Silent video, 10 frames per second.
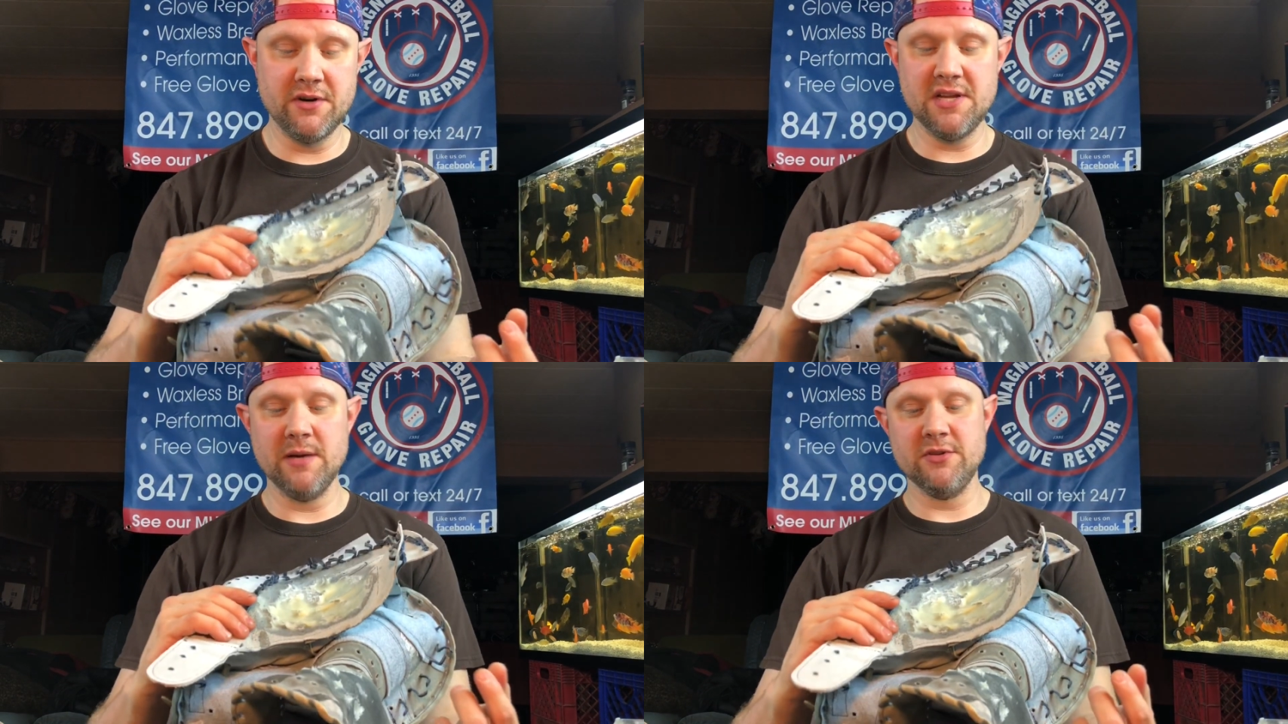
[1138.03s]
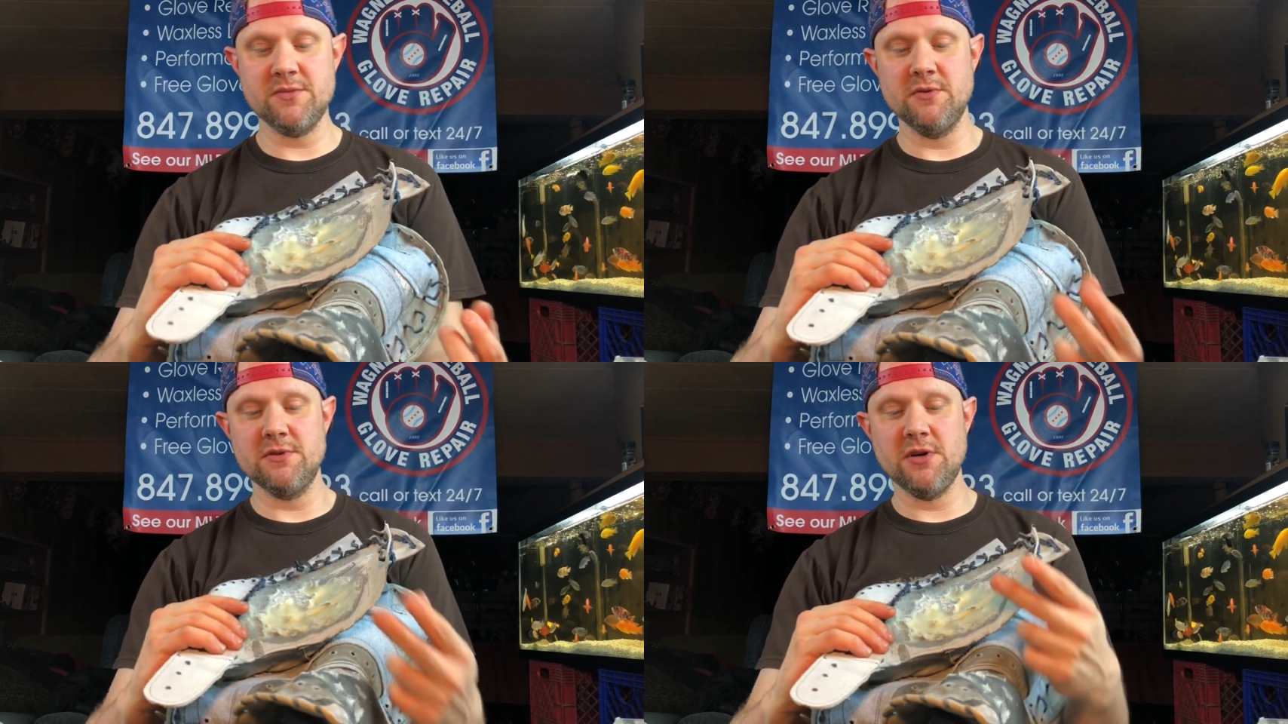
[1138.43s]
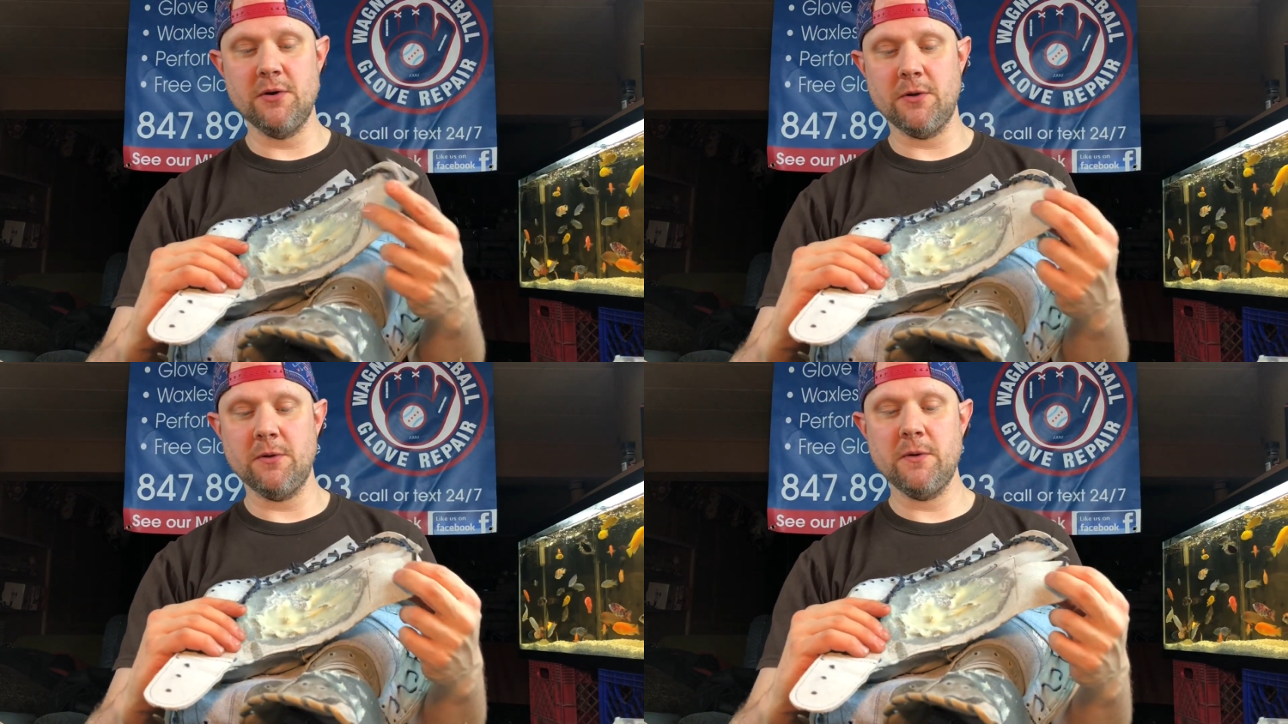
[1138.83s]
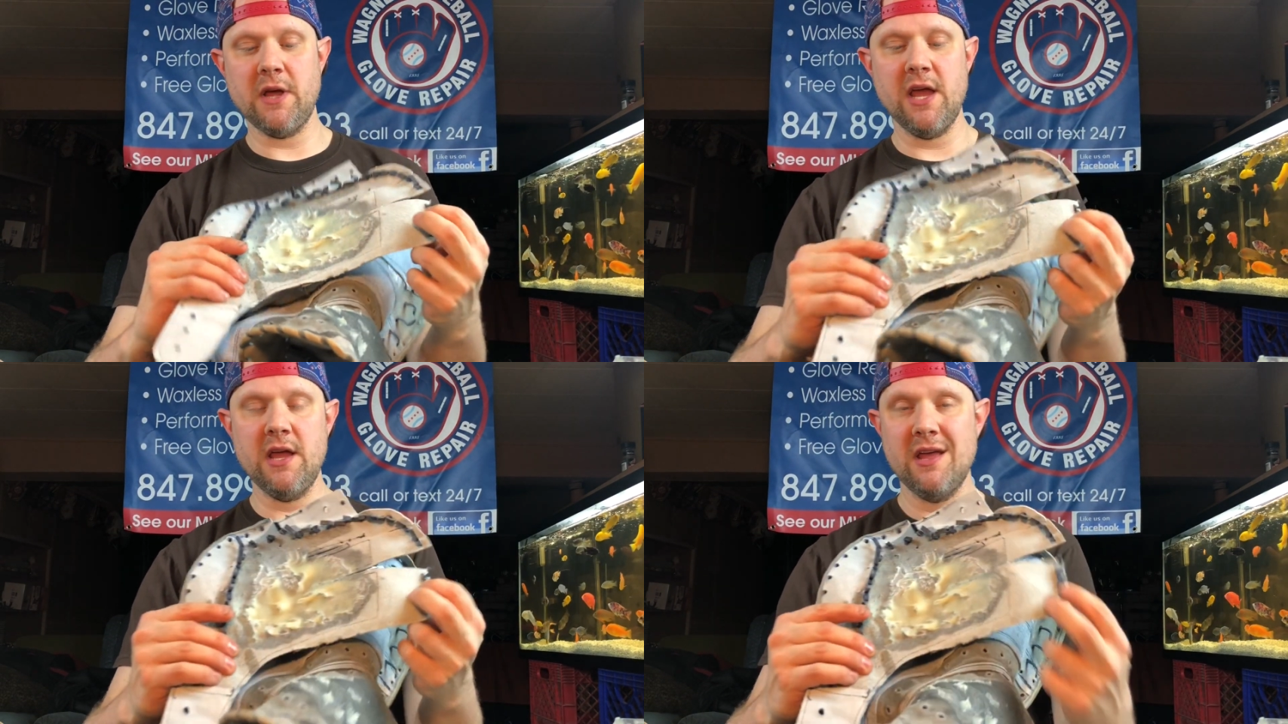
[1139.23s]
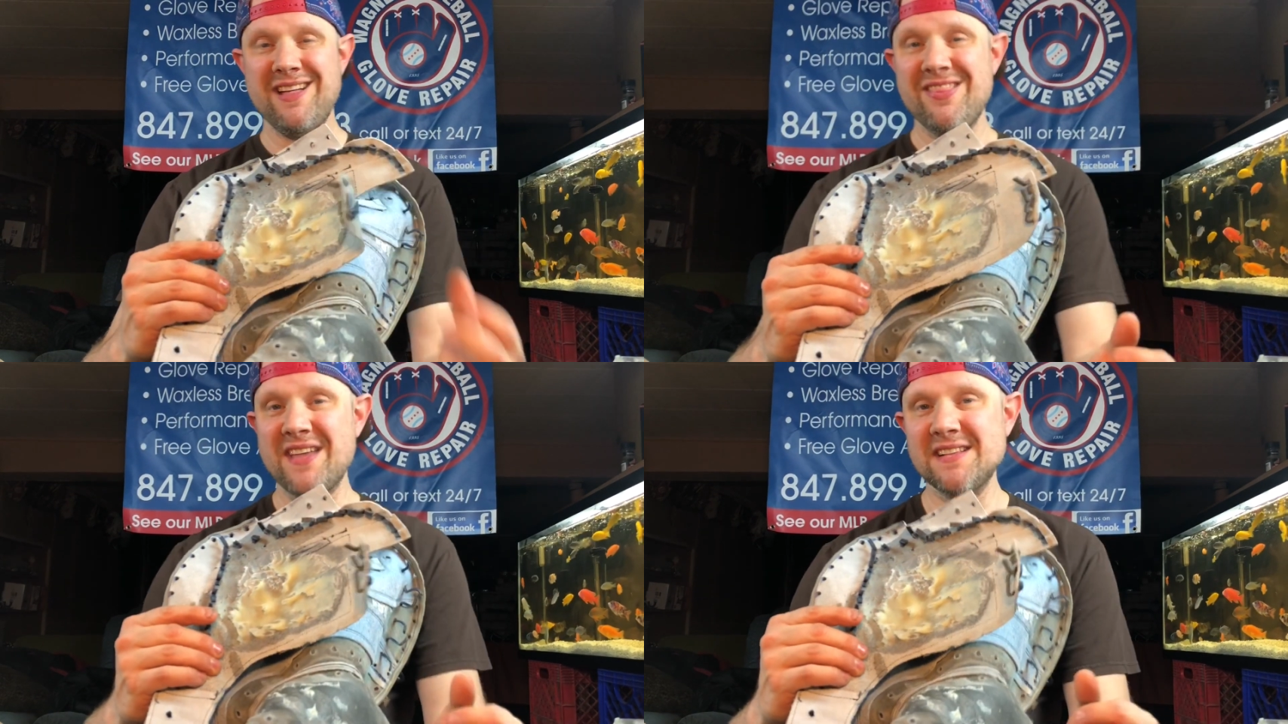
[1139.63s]
a tablespoon total, okay?
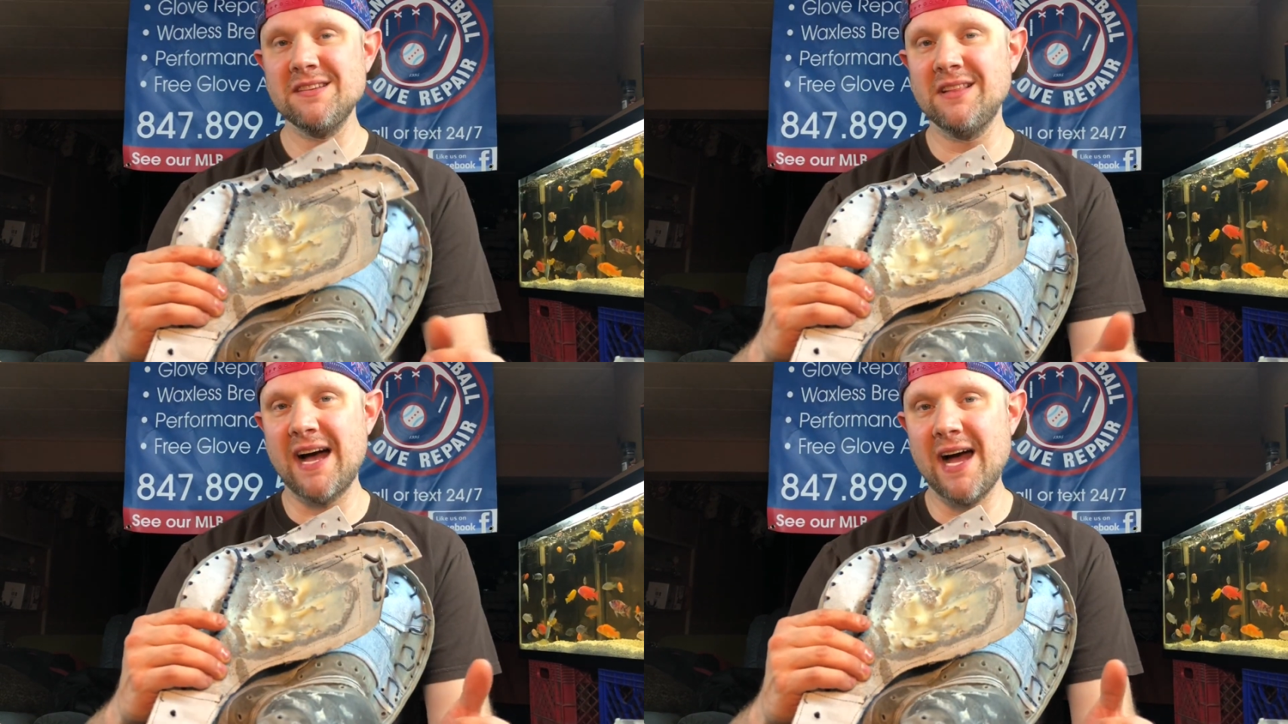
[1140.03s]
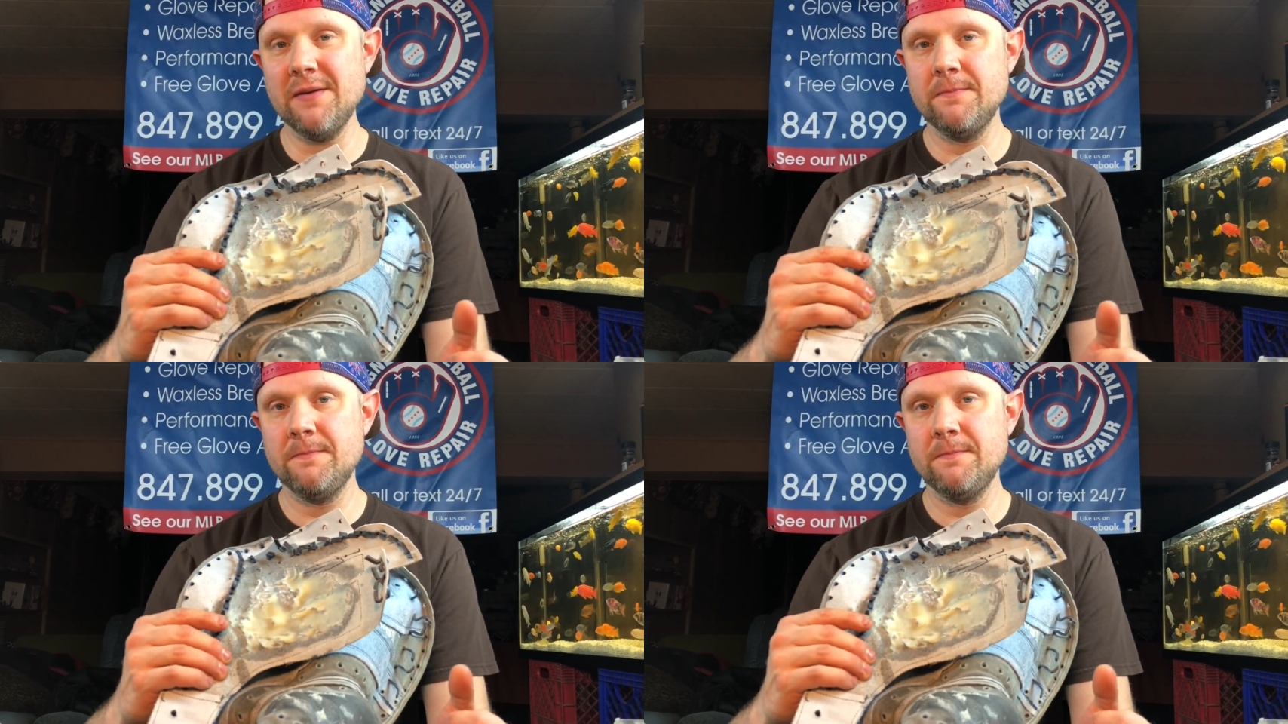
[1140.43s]
That's a lot.